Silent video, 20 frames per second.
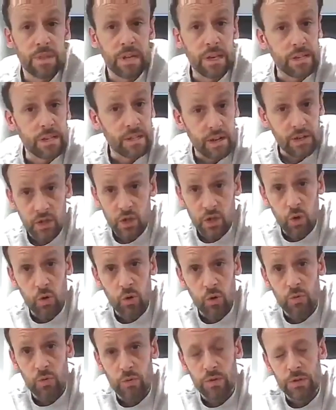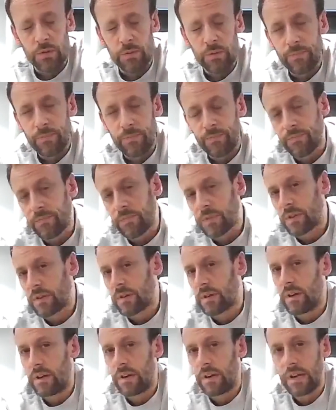things like schools,
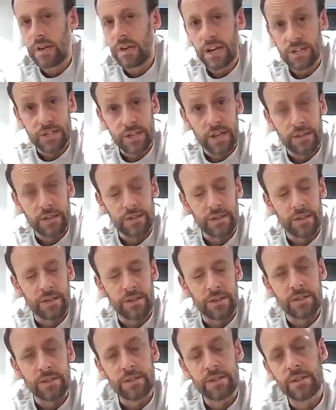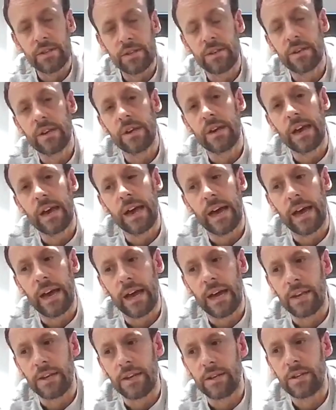leisure centres,
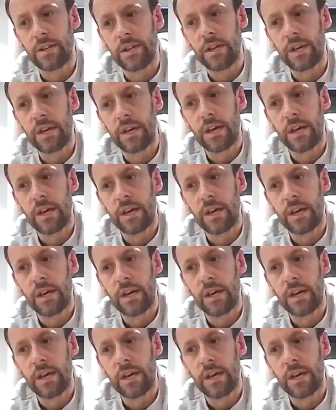and